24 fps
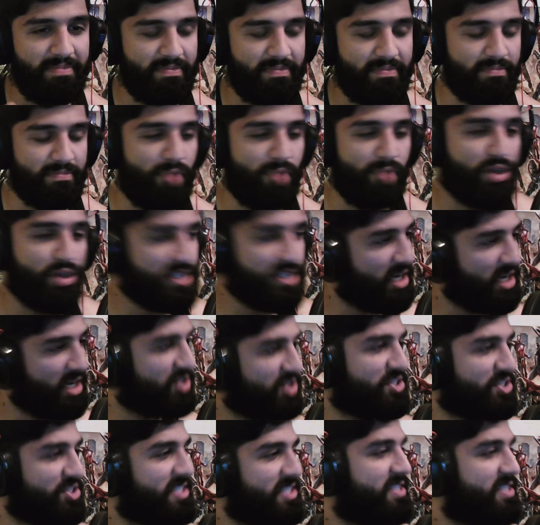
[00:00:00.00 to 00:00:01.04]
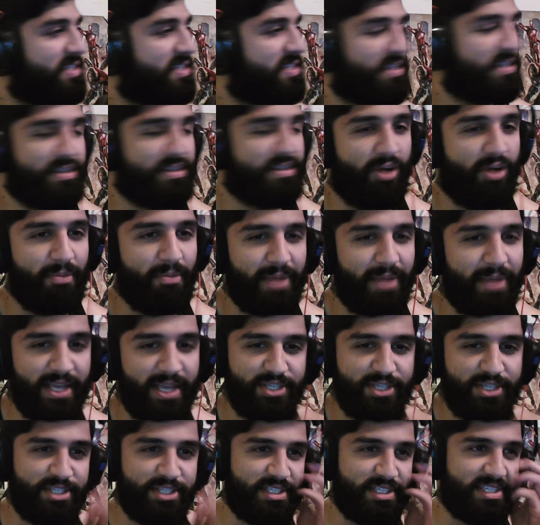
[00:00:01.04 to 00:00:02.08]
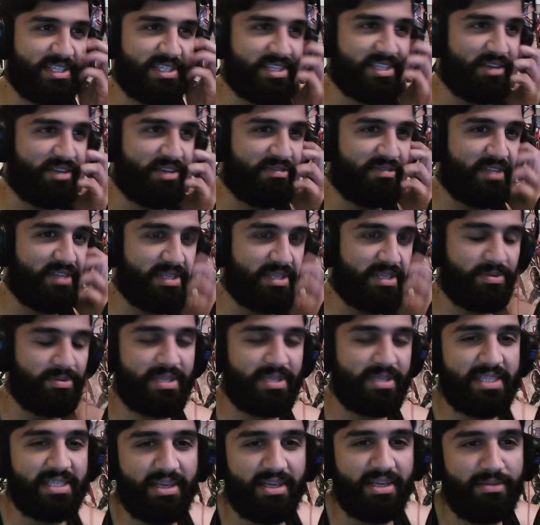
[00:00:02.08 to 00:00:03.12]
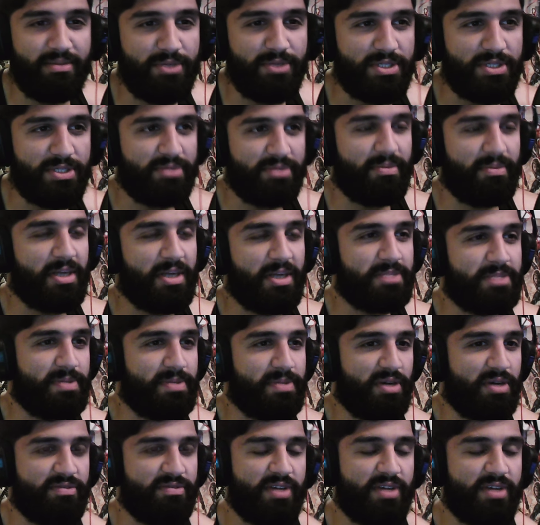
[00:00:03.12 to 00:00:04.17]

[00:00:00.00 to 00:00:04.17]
montages, compilations and stuff. This is what this kind of music reminds me of.